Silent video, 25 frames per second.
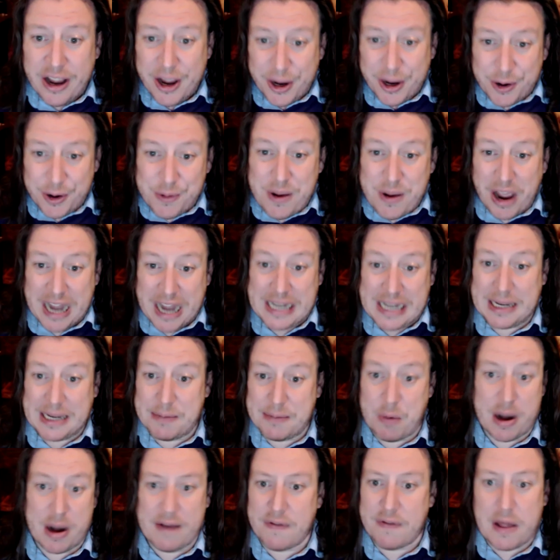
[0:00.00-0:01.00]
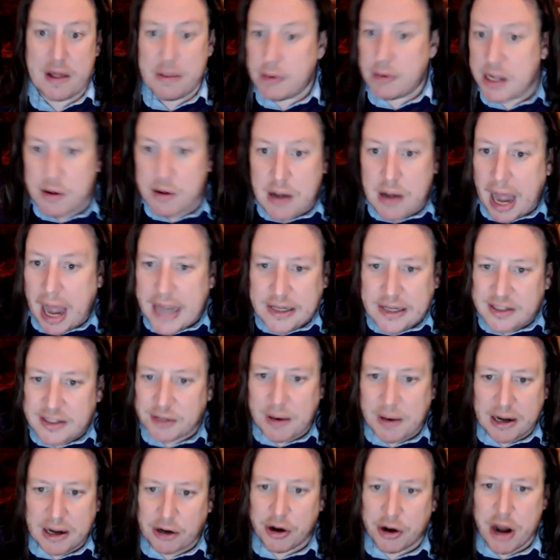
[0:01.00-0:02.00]
who uh, whatever whether you like
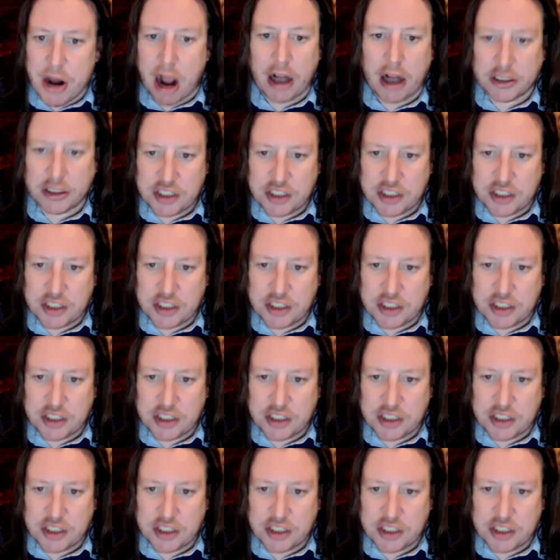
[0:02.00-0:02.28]
Suella or not,